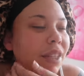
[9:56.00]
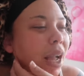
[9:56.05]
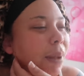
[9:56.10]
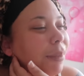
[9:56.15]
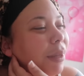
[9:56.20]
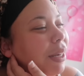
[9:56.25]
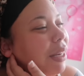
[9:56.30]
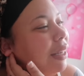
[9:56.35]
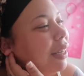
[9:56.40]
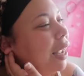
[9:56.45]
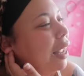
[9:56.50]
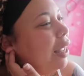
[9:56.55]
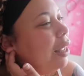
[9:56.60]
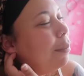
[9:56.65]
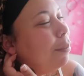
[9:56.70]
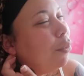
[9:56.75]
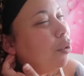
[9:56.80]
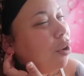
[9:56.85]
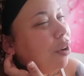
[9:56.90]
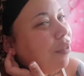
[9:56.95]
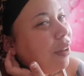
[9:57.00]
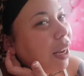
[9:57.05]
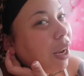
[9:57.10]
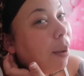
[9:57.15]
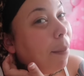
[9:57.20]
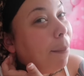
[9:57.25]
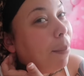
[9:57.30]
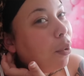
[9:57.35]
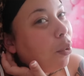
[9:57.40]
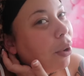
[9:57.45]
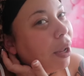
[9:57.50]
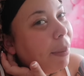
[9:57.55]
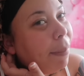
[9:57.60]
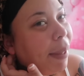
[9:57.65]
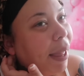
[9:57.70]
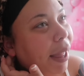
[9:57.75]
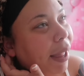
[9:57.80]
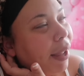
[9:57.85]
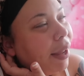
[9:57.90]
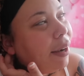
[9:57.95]
I'm gonna get him more of like a boy
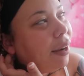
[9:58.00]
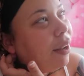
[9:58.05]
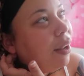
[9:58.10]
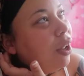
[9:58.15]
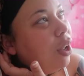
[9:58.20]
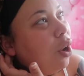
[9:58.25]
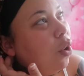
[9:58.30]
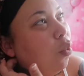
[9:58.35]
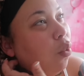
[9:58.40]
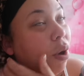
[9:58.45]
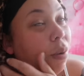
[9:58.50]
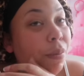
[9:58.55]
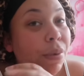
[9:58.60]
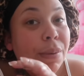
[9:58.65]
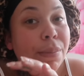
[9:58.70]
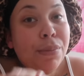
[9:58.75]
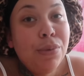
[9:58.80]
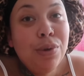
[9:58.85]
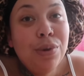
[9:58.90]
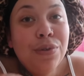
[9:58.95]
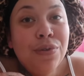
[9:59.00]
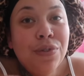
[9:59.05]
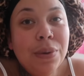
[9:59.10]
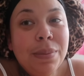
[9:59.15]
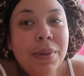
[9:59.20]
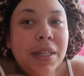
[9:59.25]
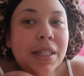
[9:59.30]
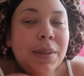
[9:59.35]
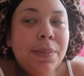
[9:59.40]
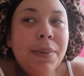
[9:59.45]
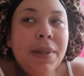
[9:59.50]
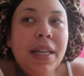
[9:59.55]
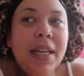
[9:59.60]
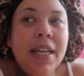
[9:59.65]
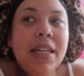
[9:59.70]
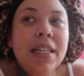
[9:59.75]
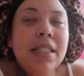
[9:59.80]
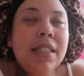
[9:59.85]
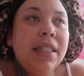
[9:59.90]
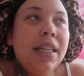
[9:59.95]
bed when we move from this
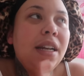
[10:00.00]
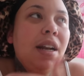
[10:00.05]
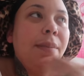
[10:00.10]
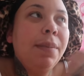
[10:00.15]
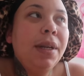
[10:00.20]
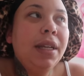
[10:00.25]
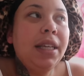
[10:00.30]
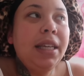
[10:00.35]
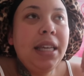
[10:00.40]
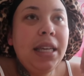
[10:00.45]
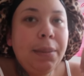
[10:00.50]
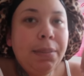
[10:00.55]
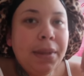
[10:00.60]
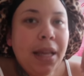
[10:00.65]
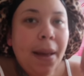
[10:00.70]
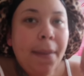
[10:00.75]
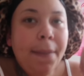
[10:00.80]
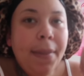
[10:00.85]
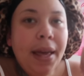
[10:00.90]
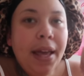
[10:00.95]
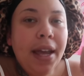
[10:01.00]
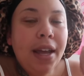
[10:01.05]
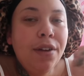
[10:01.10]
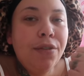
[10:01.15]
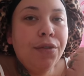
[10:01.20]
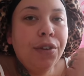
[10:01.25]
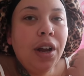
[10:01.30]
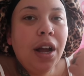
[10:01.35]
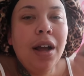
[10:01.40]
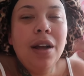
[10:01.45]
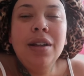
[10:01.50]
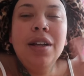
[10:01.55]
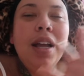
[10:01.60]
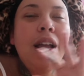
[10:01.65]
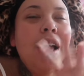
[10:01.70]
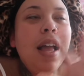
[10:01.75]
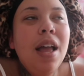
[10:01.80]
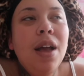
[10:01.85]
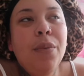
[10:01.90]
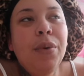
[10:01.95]
place, and I'm gonna keep that bed for uh,
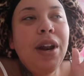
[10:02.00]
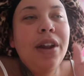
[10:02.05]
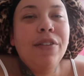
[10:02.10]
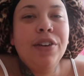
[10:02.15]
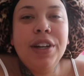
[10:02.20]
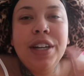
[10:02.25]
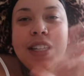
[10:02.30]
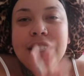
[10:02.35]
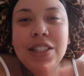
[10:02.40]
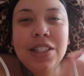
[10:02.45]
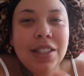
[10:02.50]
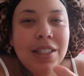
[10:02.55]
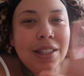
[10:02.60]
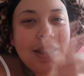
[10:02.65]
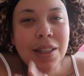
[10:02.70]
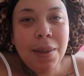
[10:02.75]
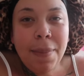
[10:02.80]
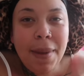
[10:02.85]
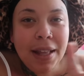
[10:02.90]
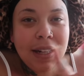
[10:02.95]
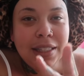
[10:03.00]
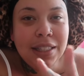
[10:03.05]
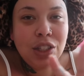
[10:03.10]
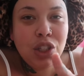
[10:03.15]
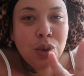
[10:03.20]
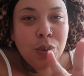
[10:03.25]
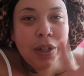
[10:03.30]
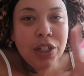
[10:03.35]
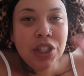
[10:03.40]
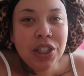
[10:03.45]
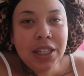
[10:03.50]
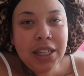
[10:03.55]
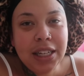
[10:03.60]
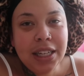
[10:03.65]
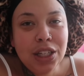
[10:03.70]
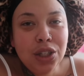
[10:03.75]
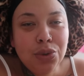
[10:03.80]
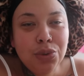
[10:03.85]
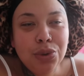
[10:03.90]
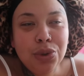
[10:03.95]
whatever. It's just the bed situation in
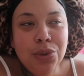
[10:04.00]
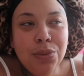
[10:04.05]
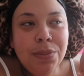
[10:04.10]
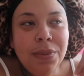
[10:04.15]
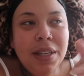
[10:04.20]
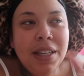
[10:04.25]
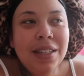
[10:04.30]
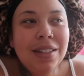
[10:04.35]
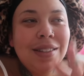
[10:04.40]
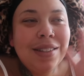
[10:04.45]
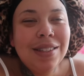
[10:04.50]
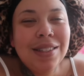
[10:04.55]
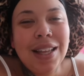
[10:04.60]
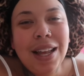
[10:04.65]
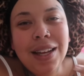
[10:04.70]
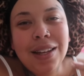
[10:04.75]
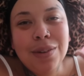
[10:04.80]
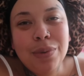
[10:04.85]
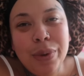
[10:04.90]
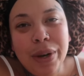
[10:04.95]
his room, it's like